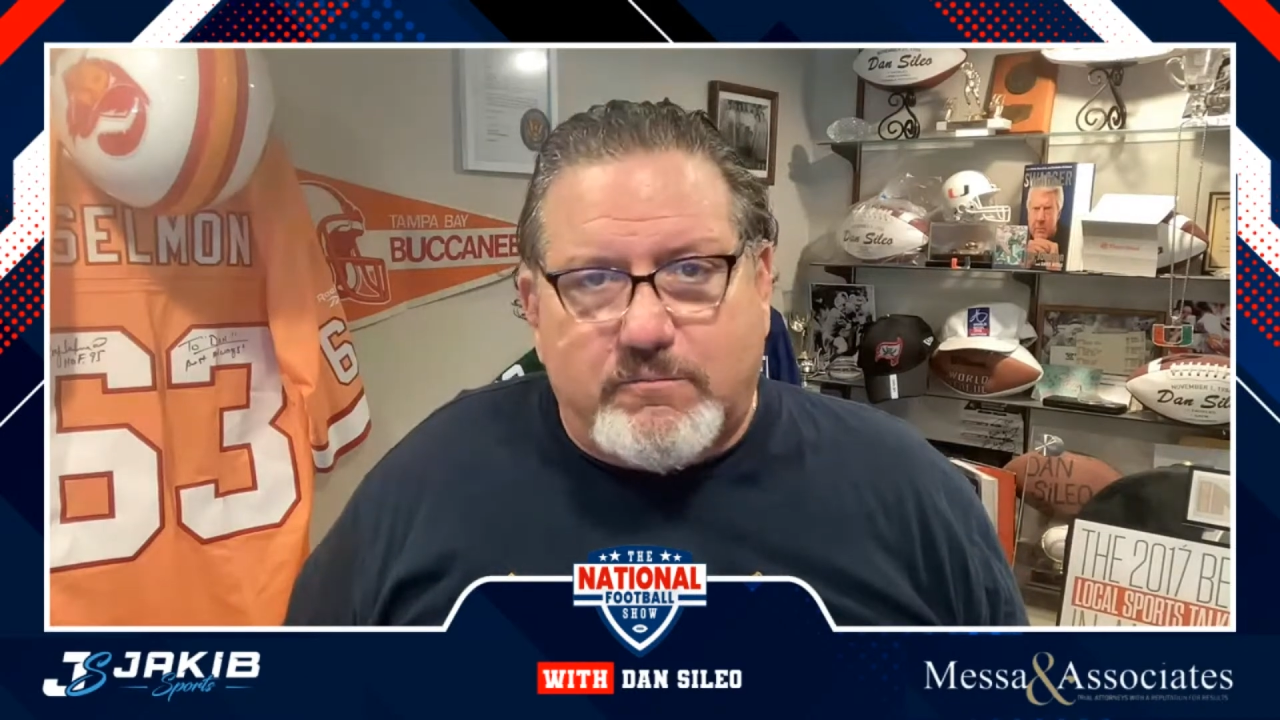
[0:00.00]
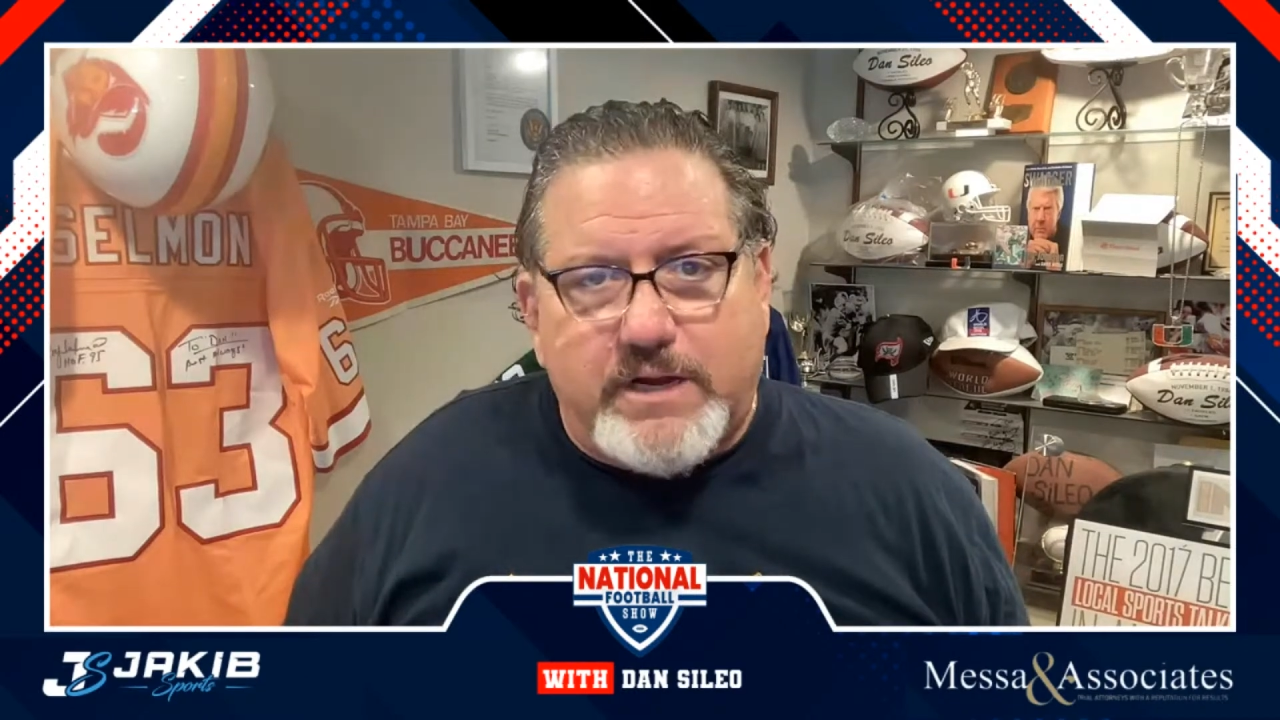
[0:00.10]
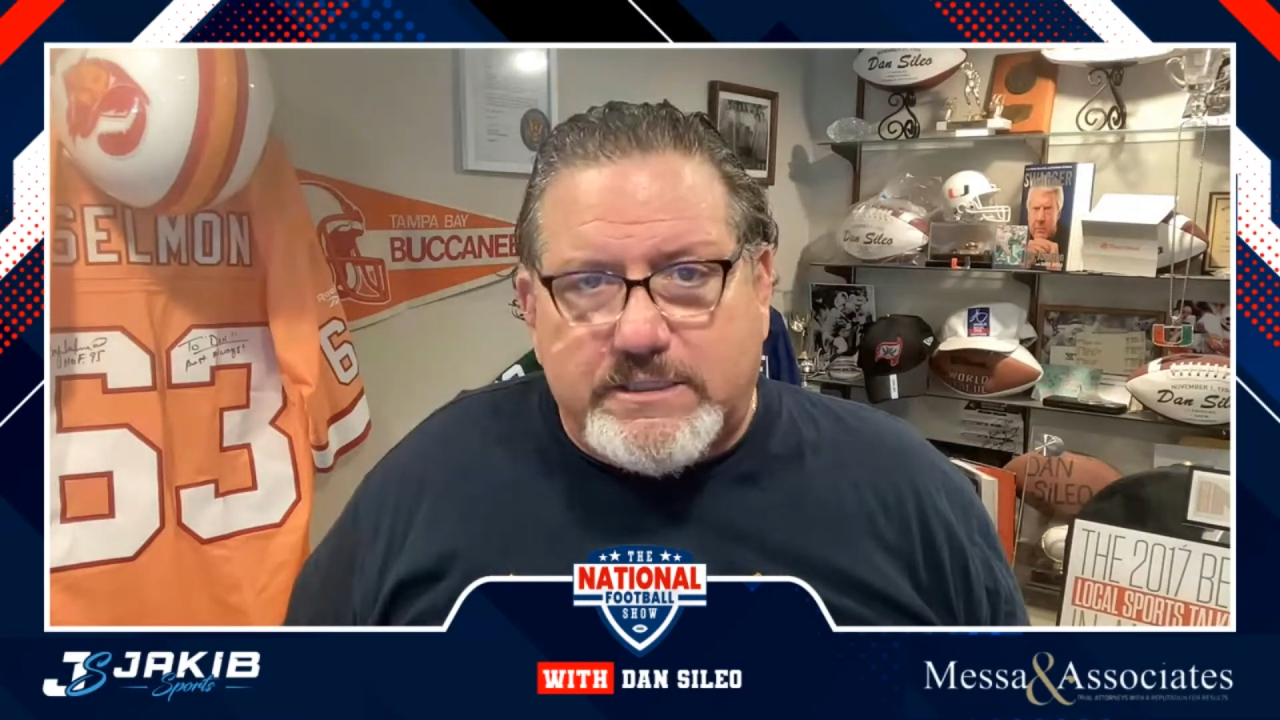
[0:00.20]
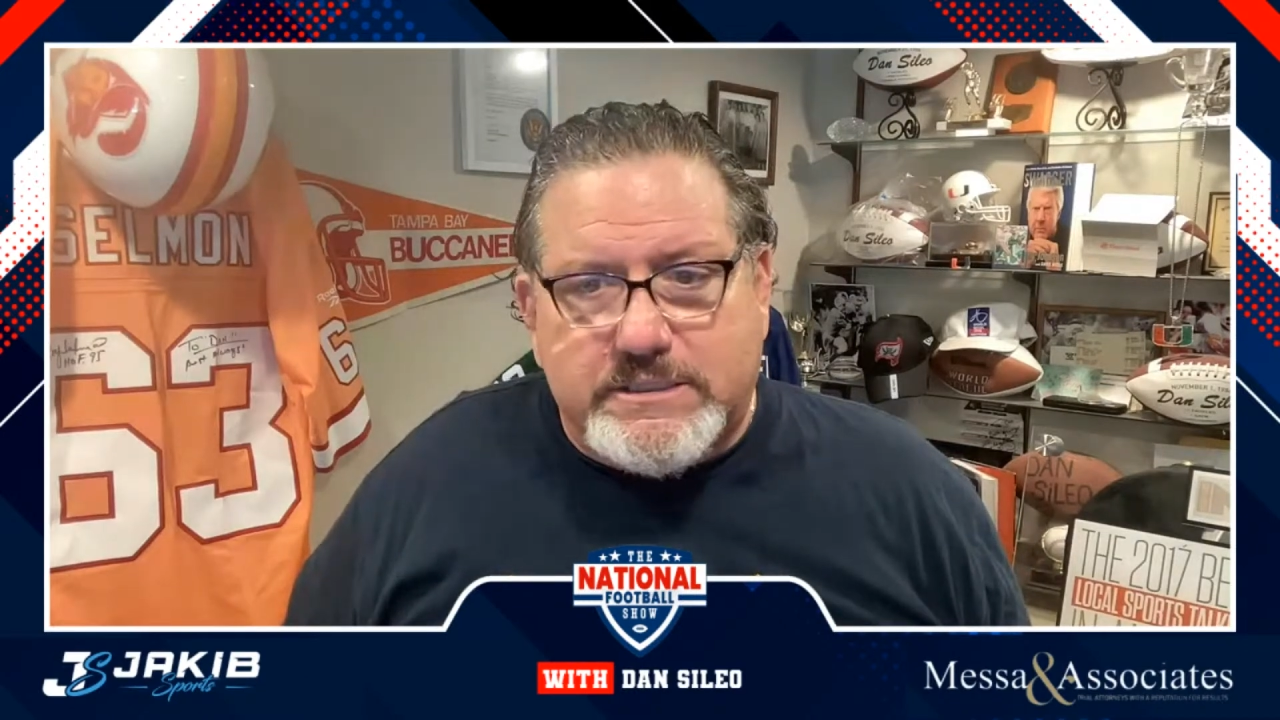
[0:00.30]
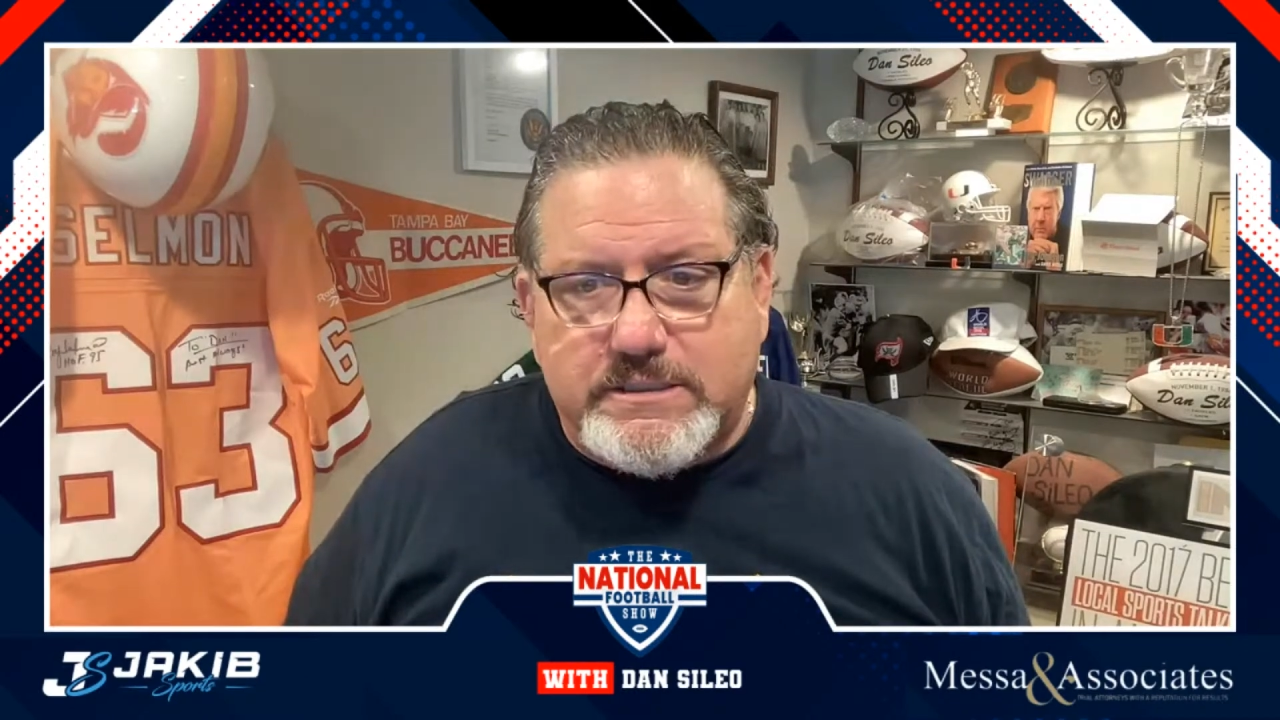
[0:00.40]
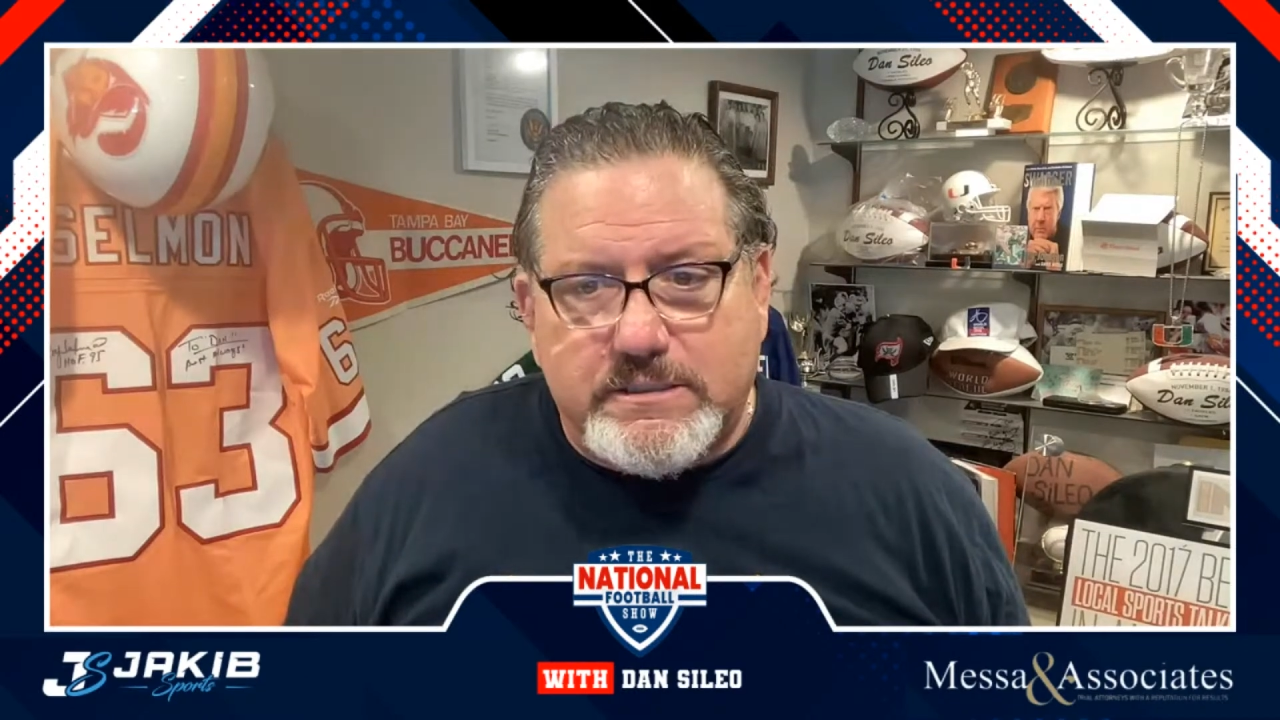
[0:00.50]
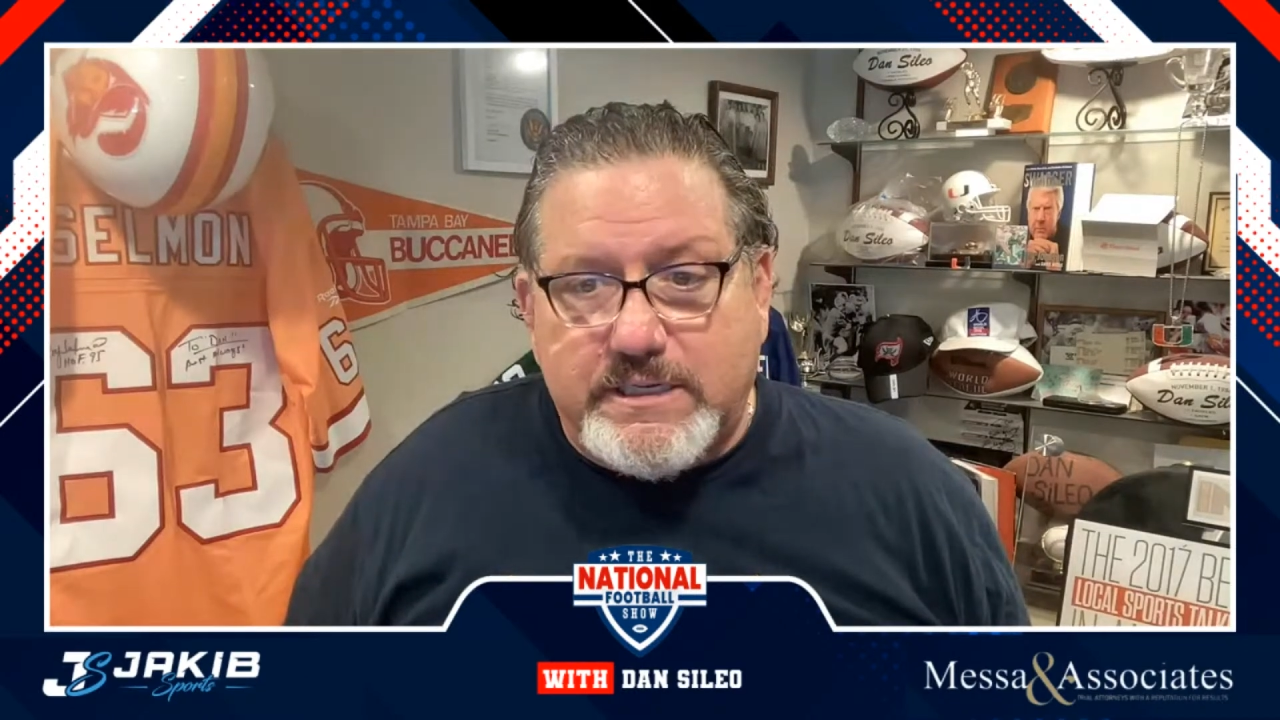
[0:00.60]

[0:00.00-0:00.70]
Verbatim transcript: Wentz.